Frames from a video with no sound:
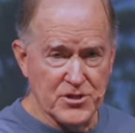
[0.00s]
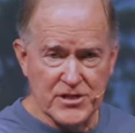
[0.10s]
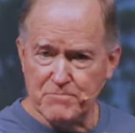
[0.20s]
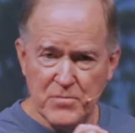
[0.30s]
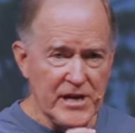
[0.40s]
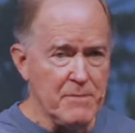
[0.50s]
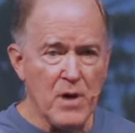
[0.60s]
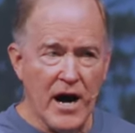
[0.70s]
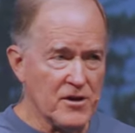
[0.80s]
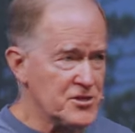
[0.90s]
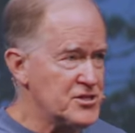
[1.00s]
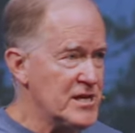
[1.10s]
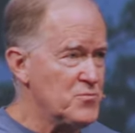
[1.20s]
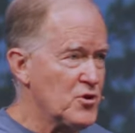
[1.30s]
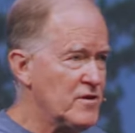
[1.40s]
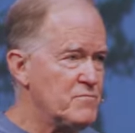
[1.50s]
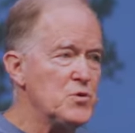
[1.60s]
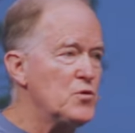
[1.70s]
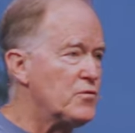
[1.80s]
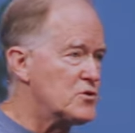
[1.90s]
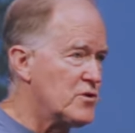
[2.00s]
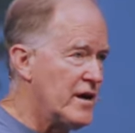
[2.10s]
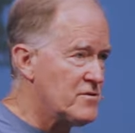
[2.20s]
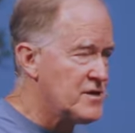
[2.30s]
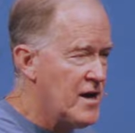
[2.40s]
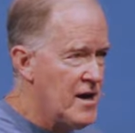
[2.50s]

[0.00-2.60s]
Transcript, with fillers: Many miles in Seabrook of beautiful trails.